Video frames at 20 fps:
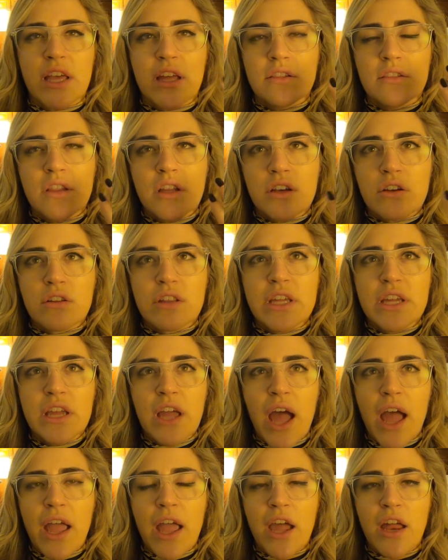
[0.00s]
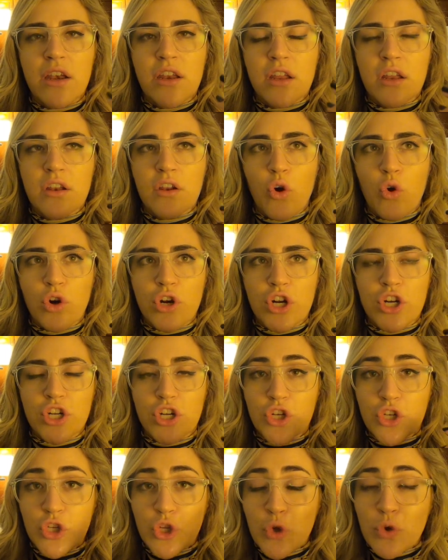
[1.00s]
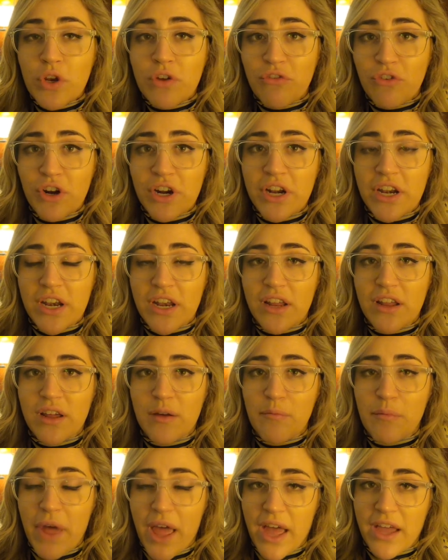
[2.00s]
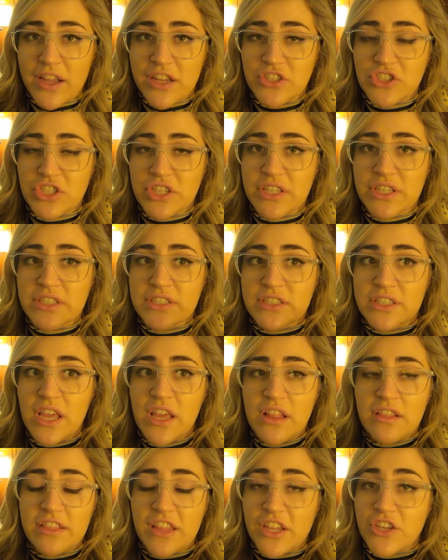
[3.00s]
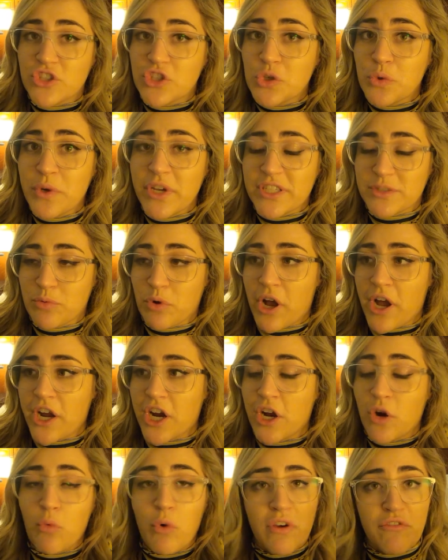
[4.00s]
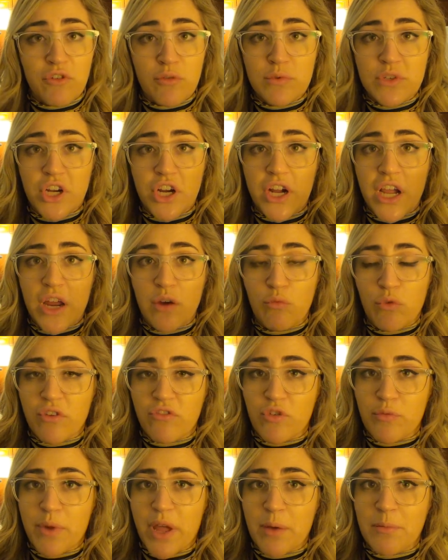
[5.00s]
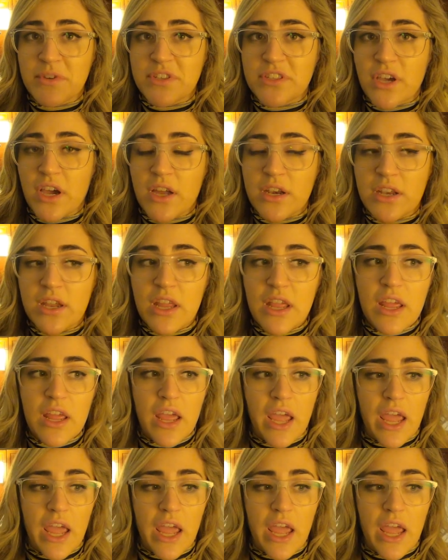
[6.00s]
Like literally I had ordered 2 different packages like 2 weeks prior, one from Target and one from Amazon,